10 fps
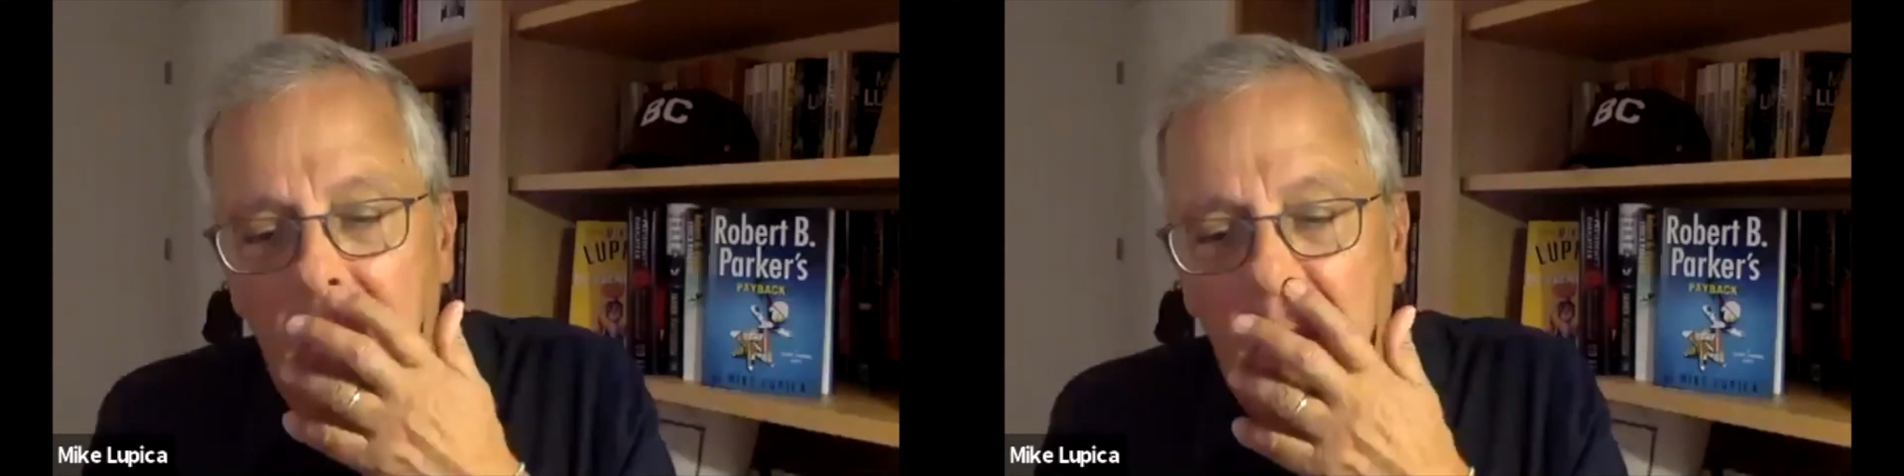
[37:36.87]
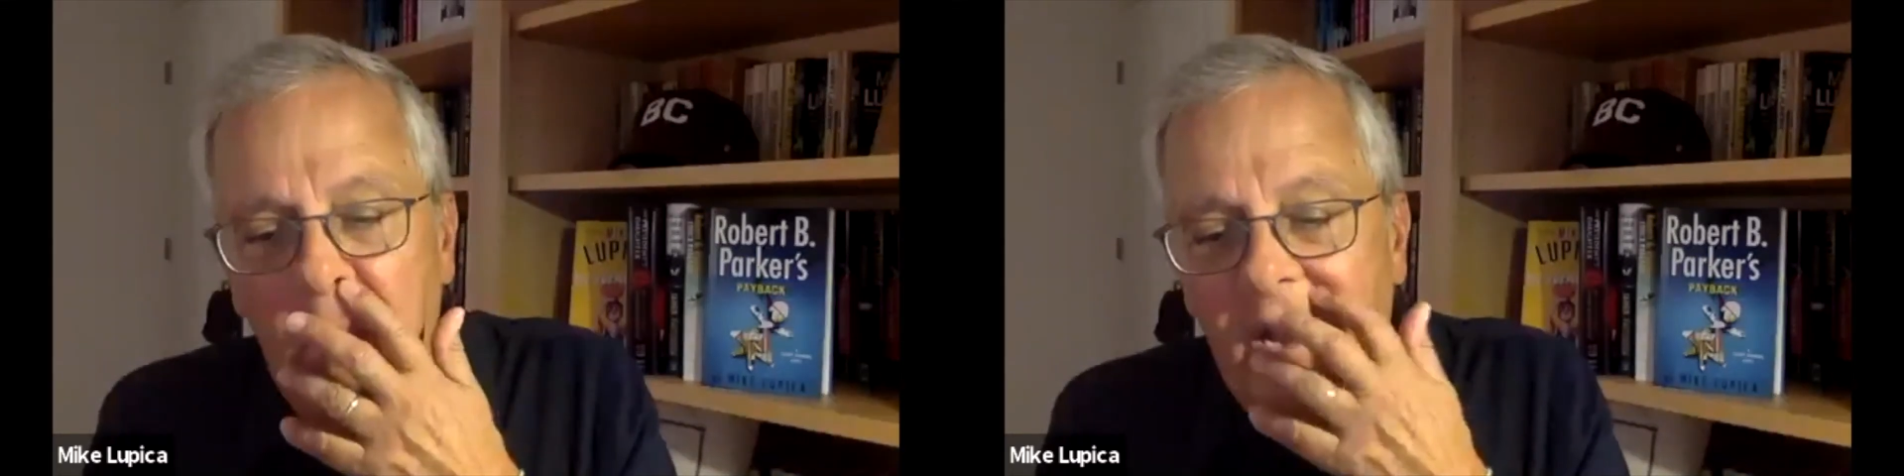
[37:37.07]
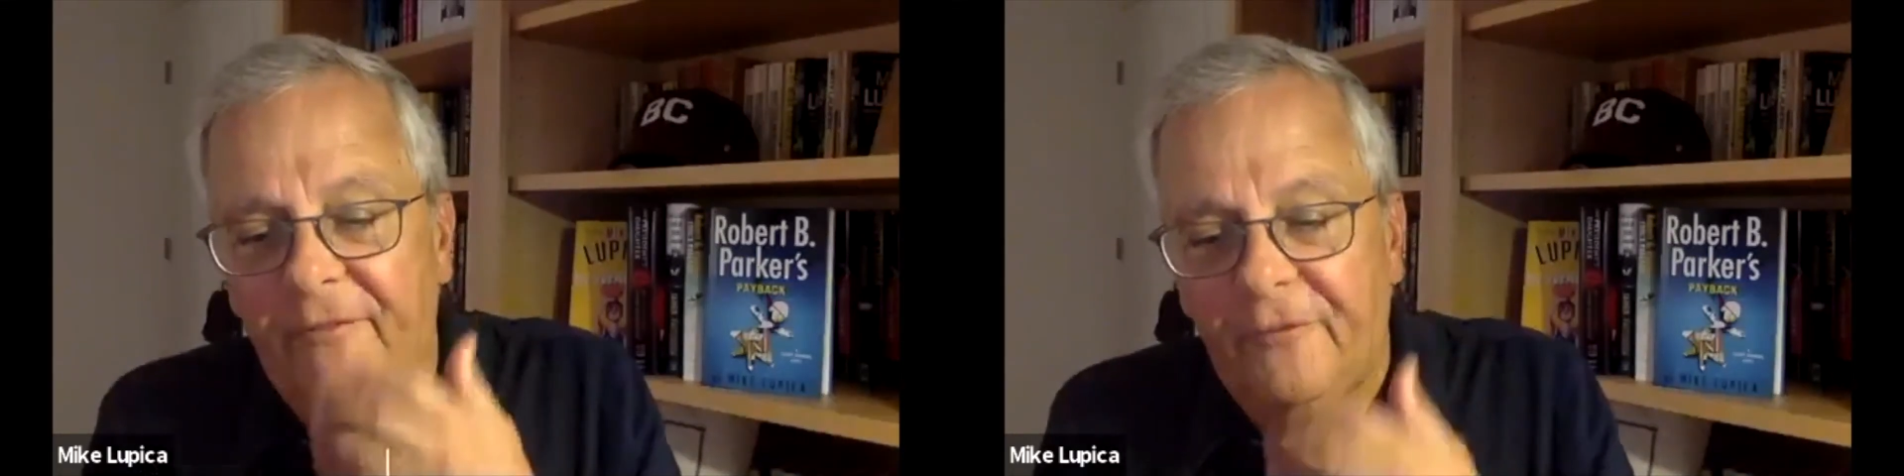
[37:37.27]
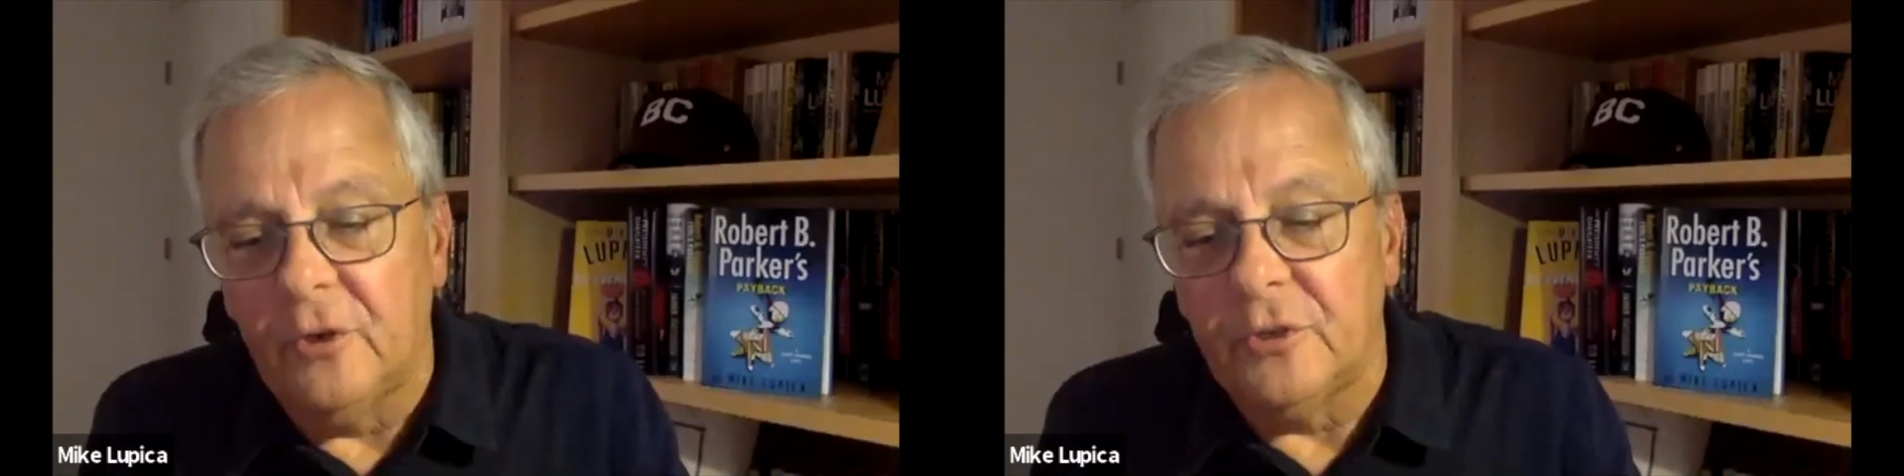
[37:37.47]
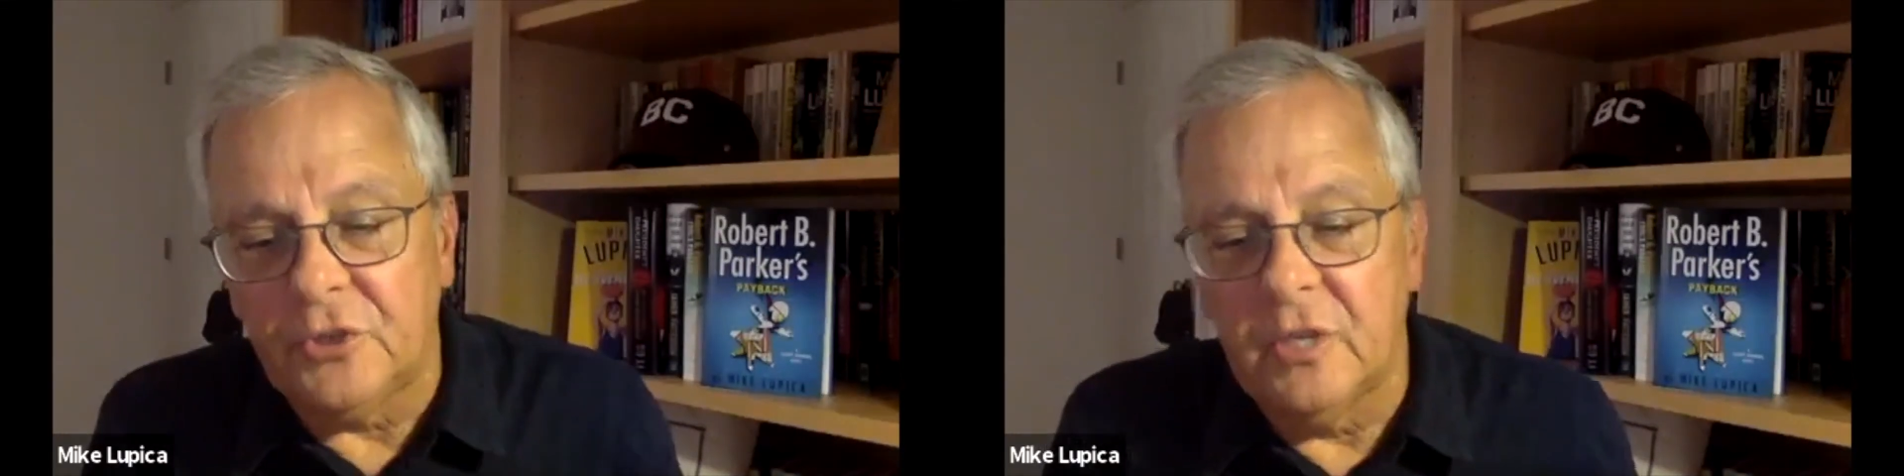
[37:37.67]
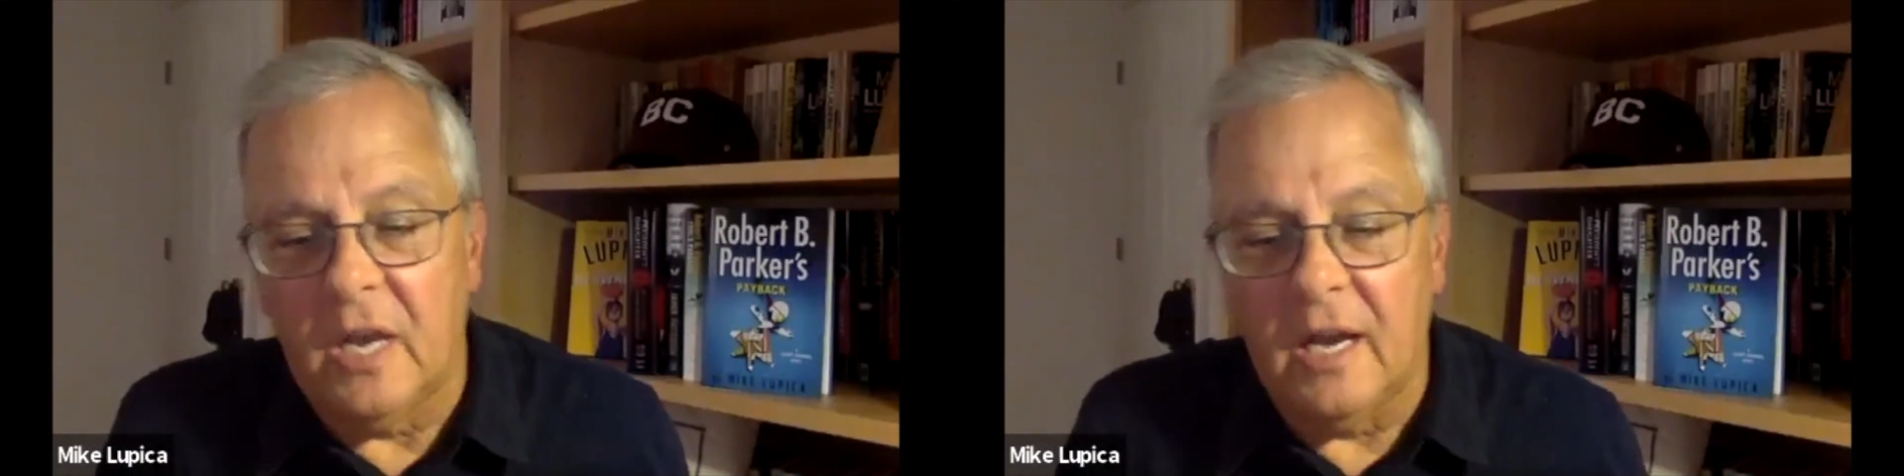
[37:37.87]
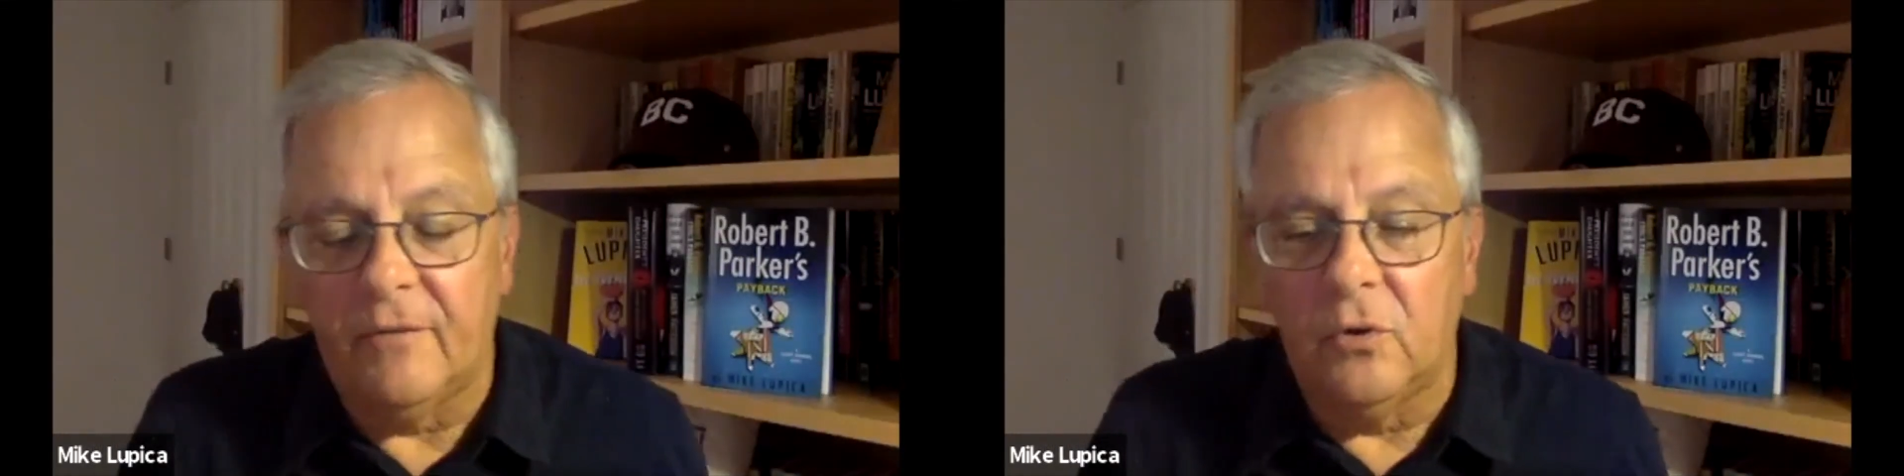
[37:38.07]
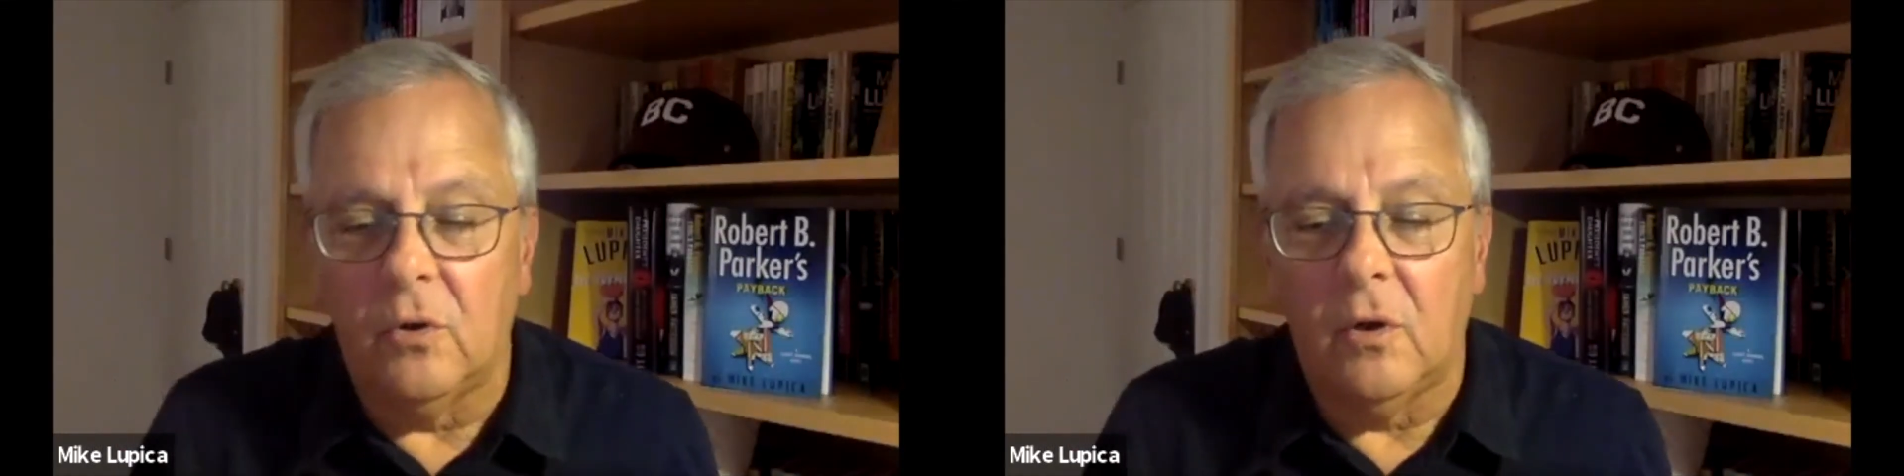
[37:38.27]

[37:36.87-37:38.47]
My first novel,